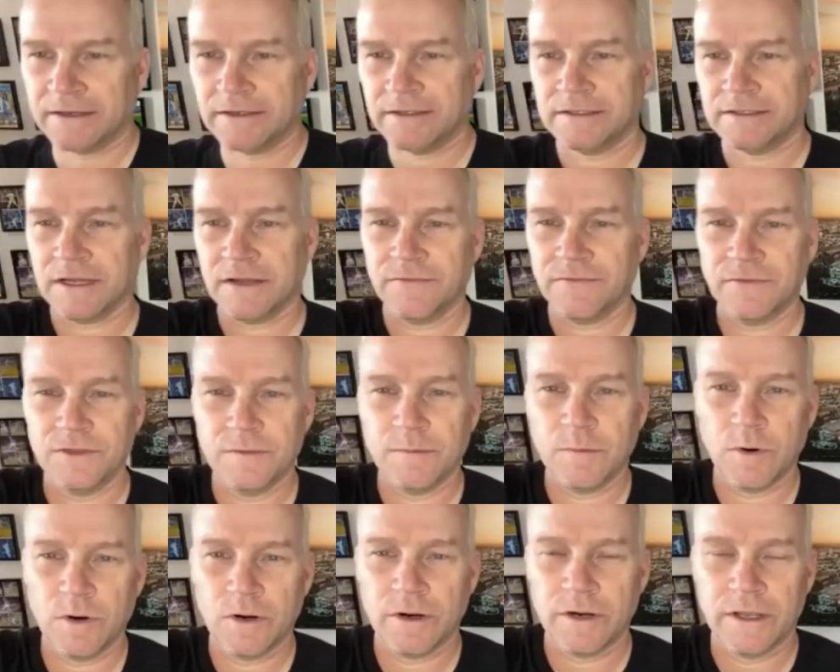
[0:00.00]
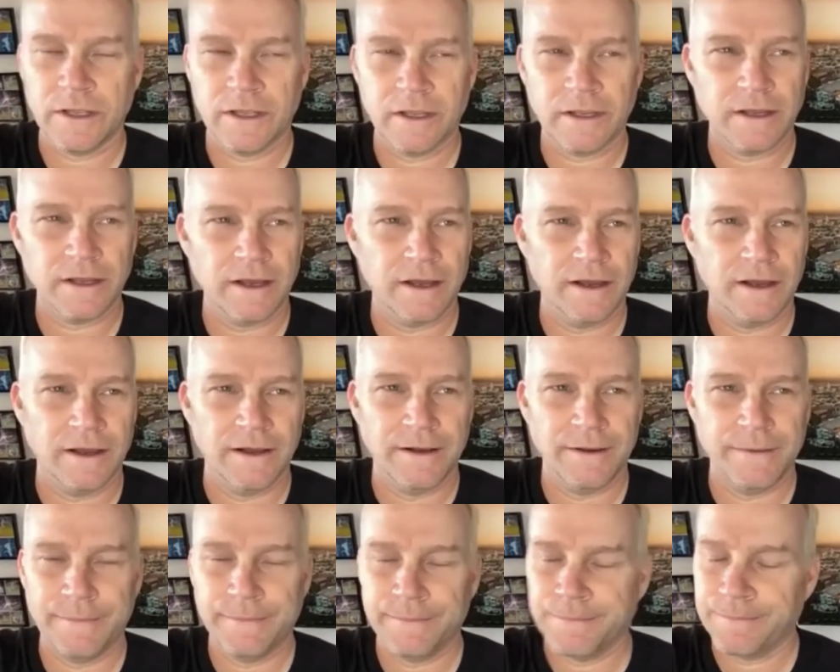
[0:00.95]
stuff in the morning.
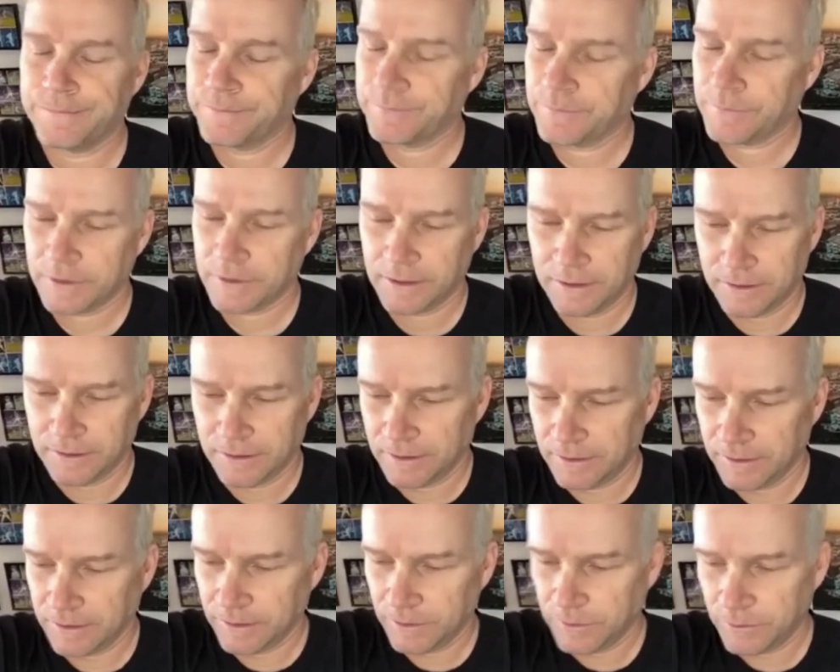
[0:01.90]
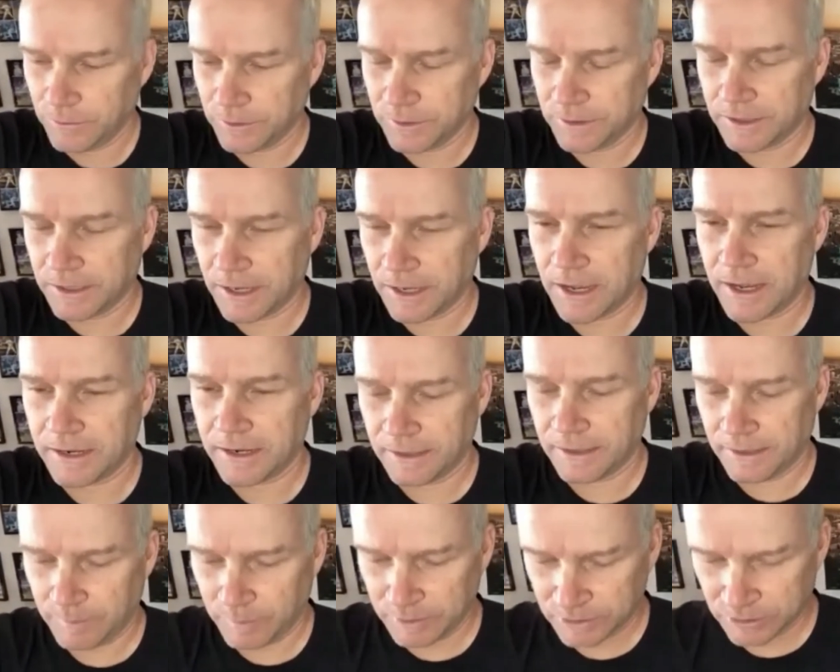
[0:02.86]
Um, got
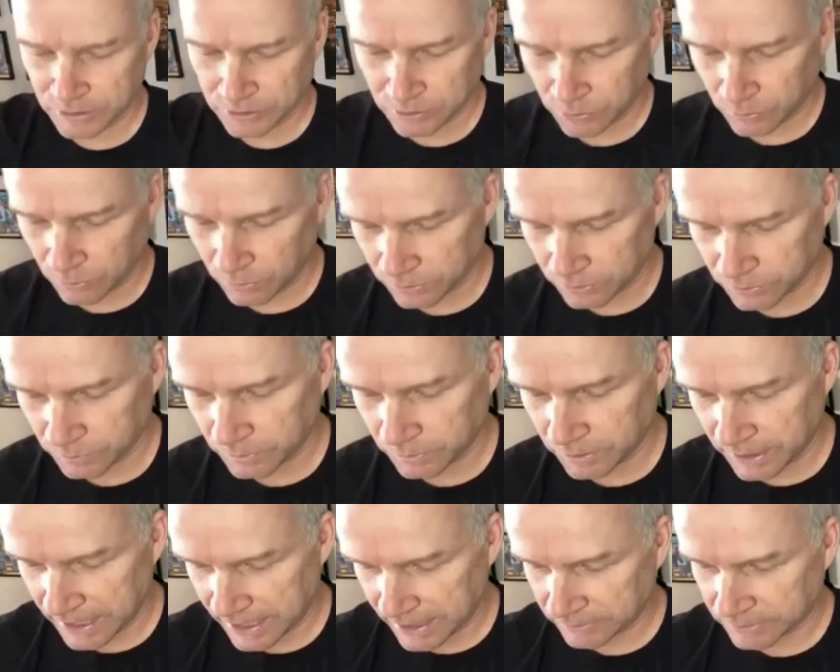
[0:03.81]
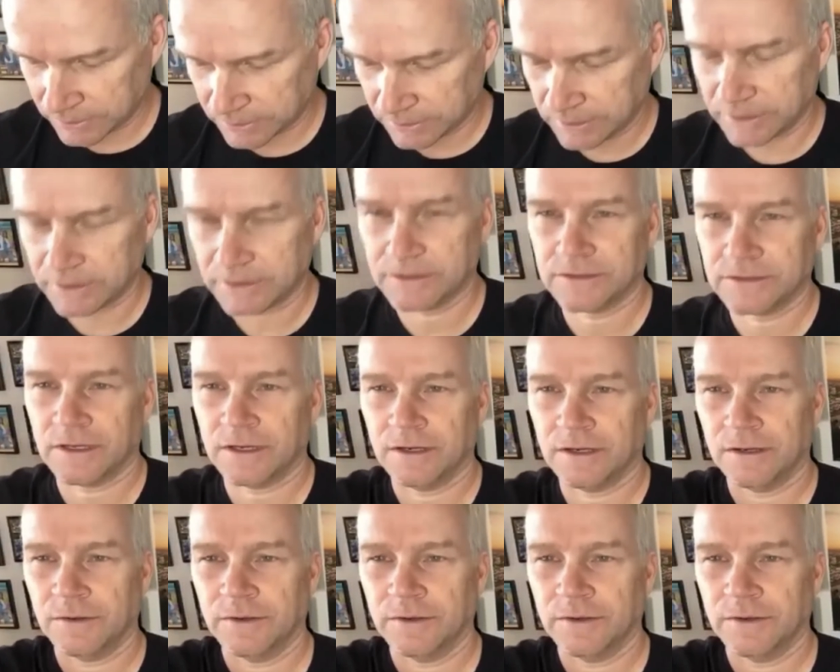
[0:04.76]
a bunch of tours we're announcing, so